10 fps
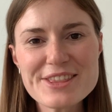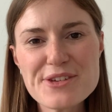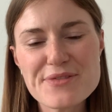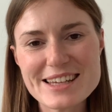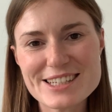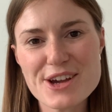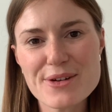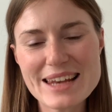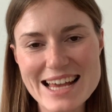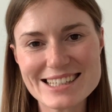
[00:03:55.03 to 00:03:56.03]
the
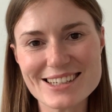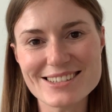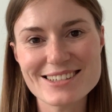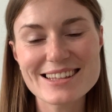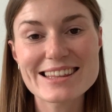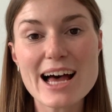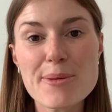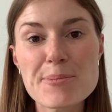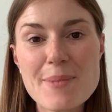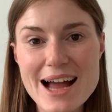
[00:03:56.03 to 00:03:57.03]
video lesson
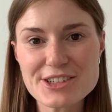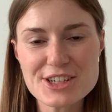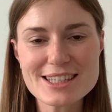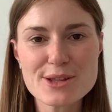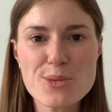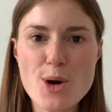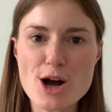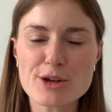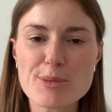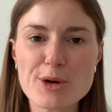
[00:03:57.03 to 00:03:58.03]
that matches the
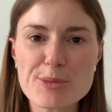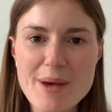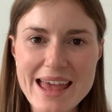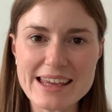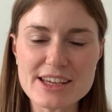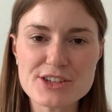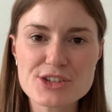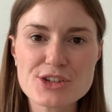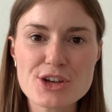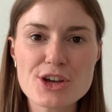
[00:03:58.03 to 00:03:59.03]
workbook
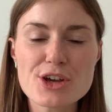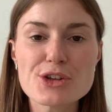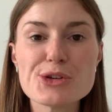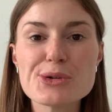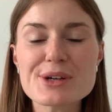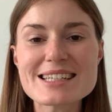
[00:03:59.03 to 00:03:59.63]
page, you can